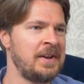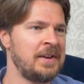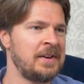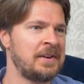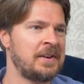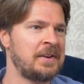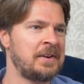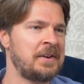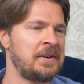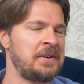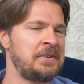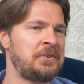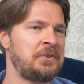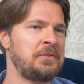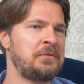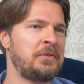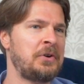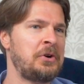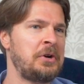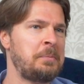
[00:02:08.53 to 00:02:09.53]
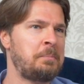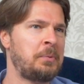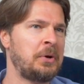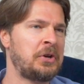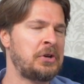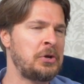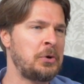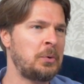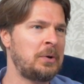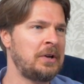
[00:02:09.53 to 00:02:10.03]
It's a very
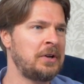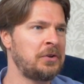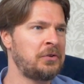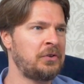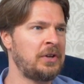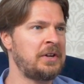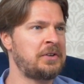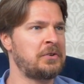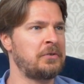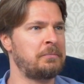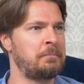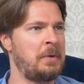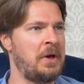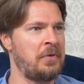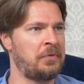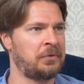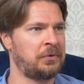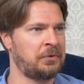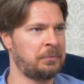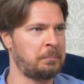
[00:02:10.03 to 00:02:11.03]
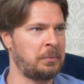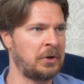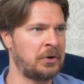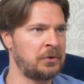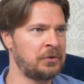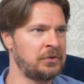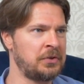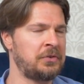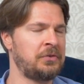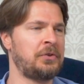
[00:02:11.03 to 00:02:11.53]
peculiar set of myths,
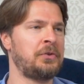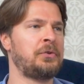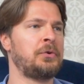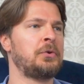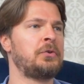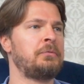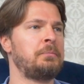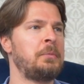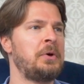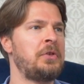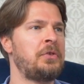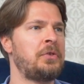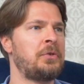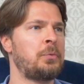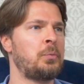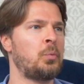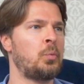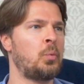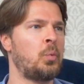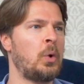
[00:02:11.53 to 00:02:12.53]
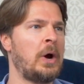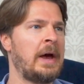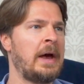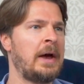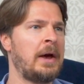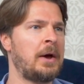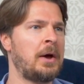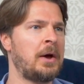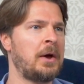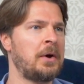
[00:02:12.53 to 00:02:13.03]
because it's a sort of myth
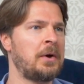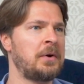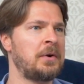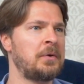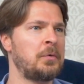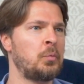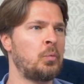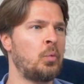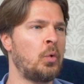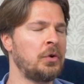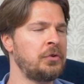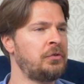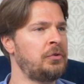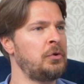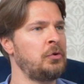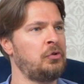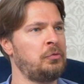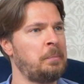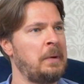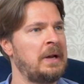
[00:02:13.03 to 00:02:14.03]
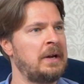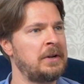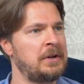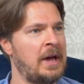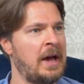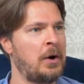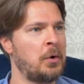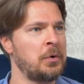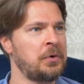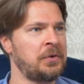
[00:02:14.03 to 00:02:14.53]
where once you spell it
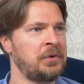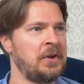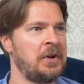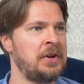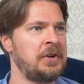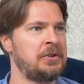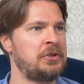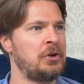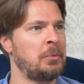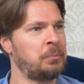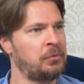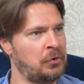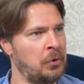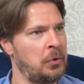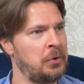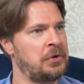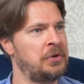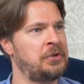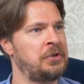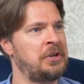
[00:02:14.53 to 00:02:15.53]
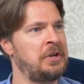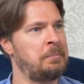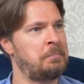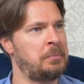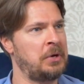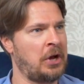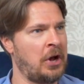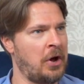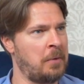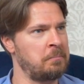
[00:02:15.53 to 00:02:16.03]
out, the absurdity
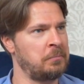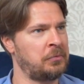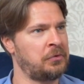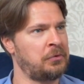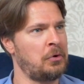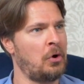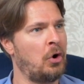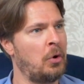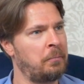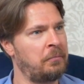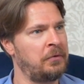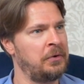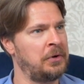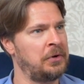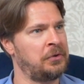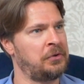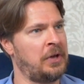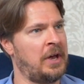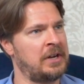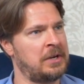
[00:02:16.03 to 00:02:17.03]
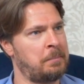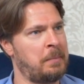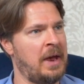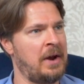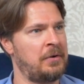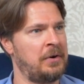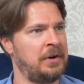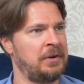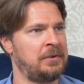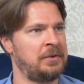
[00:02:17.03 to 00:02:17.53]
becomes obvious and
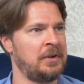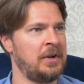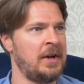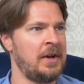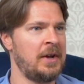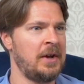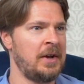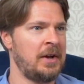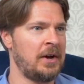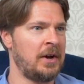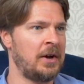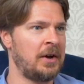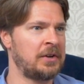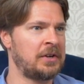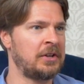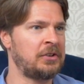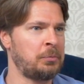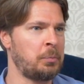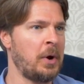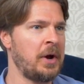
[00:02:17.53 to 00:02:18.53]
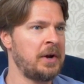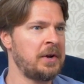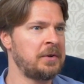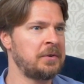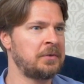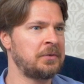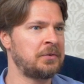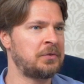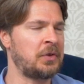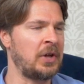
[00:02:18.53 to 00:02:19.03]
apparent. That's why
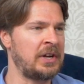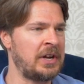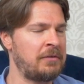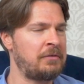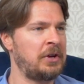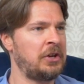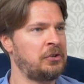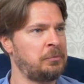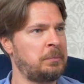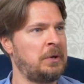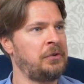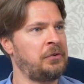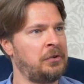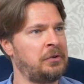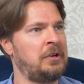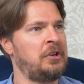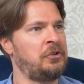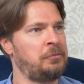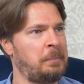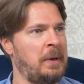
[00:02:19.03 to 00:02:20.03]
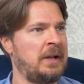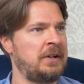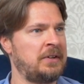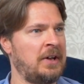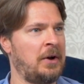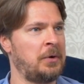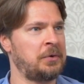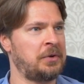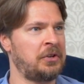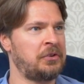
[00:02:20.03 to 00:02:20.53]
they're never explicitly spelled out.